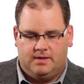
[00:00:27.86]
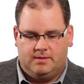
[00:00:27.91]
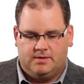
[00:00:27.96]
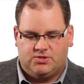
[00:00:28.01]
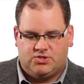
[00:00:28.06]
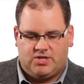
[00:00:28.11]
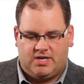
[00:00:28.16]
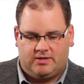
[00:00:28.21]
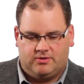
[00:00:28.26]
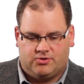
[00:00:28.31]

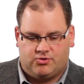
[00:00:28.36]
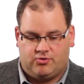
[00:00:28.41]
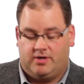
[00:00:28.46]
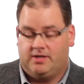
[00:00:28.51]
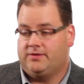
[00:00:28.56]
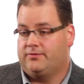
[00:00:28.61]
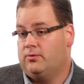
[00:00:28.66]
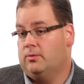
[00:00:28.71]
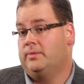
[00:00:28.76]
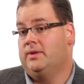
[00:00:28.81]

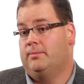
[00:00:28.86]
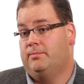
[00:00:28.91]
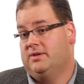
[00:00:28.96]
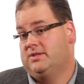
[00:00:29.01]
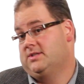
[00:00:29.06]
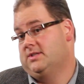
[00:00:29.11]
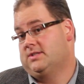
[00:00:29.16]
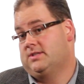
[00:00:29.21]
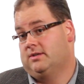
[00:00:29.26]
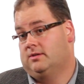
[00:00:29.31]
transform the
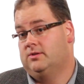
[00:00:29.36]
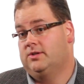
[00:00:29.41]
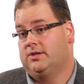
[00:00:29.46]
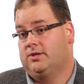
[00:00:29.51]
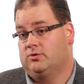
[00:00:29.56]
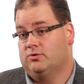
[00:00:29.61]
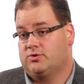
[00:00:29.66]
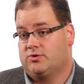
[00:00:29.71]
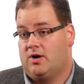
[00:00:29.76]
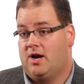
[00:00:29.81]
business of
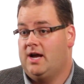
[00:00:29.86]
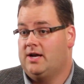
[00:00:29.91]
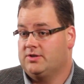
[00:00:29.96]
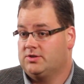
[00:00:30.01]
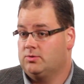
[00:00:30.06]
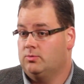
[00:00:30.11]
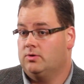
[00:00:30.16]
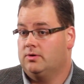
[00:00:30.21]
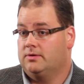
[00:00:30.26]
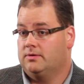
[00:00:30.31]
clinical trials.
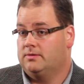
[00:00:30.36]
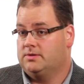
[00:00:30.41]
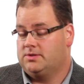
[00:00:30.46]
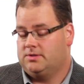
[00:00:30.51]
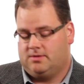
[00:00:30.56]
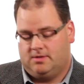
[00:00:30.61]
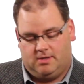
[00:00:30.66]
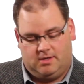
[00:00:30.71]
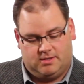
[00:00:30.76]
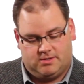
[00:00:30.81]
So we're
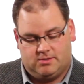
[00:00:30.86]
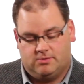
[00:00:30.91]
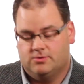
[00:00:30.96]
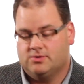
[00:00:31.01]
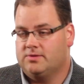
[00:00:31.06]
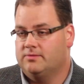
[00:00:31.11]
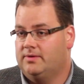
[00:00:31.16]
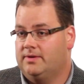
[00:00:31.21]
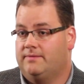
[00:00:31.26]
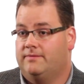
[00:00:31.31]

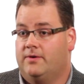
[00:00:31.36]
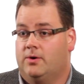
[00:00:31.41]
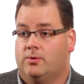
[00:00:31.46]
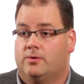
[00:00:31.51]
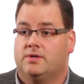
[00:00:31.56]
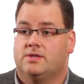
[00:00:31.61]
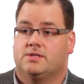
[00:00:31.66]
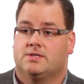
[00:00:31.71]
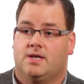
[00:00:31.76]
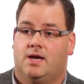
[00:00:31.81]
exclusively
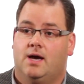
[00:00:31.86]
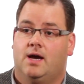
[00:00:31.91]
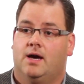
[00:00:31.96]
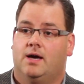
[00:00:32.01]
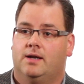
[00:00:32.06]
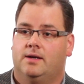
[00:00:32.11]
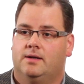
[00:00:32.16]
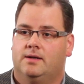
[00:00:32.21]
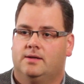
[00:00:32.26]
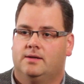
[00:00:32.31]
focused
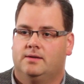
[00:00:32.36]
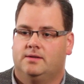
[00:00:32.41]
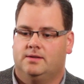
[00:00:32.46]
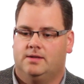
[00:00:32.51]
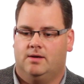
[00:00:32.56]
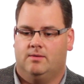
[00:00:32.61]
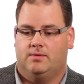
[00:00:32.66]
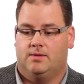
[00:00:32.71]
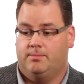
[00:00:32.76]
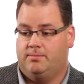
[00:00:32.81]
on
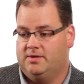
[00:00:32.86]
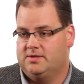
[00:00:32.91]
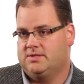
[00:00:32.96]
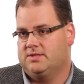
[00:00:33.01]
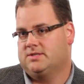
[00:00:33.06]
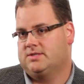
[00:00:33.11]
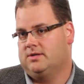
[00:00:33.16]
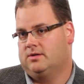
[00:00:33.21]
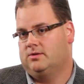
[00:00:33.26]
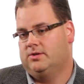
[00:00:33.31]
the
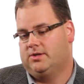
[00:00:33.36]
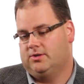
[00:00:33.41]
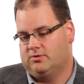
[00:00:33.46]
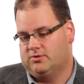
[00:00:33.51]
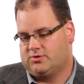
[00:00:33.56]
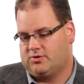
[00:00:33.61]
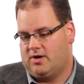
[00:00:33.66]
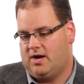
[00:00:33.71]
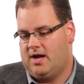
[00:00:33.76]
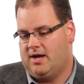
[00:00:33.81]
business of clinical
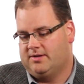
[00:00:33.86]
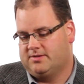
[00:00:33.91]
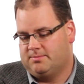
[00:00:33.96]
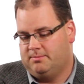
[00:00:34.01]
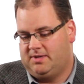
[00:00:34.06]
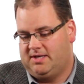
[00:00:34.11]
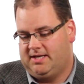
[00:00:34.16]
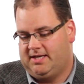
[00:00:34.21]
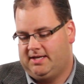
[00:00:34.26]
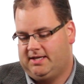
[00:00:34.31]
trials,
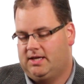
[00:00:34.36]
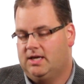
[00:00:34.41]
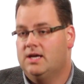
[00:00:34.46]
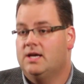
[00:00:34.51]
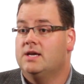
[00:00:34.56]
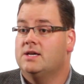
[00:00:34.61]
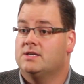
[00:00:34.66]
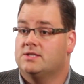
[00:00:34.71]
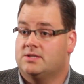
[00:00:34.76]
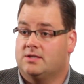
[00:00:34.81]
meaning
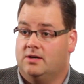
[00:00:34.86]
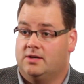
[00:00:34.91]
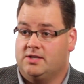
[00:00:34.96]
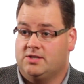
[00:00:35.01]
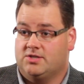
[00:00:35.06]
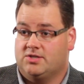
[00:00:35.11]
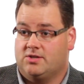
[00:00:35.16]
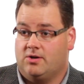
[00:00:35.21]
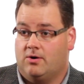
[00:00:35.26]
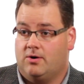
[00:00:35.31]
study
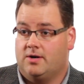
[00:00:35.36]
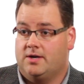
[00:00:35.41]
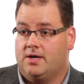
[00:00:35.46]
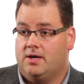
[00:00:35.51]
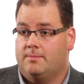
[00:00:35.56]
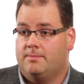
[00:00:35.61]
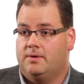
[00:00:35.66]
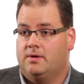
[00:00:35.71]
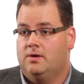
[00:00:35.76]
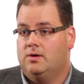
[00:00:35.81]

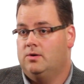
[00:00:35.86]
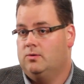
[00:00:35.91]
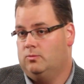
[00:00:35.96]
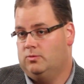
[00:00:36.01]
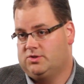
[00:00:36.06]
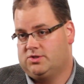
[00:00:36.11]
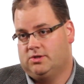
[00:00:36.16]
startup, which